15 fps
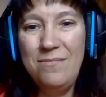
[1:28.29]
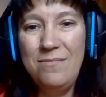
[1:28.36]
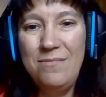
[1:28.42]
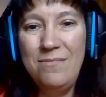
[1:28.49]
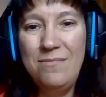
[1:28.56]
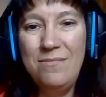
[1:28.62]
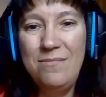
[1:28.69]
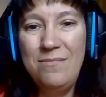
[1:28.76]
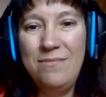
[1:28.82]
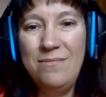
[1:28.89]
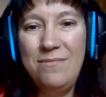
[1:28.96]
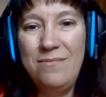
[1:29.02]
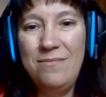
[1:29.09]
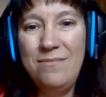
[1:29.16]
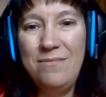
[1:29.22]

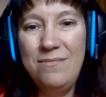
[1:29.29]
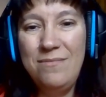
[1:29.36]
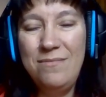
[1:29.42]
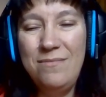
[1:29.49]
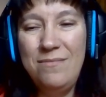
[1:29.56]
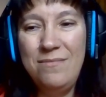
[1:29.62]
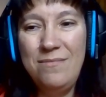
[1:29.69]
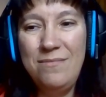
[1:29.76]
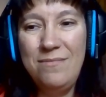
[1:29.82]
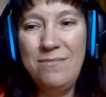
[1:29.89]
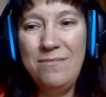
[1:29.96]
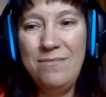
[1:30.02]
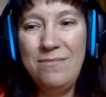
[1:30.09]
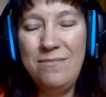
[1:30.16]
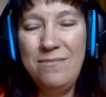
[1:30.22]

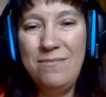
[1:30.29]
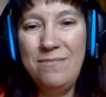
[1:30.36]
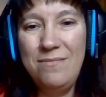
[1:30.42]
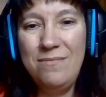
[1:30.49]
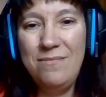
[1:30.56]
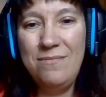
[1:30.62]
[no speech]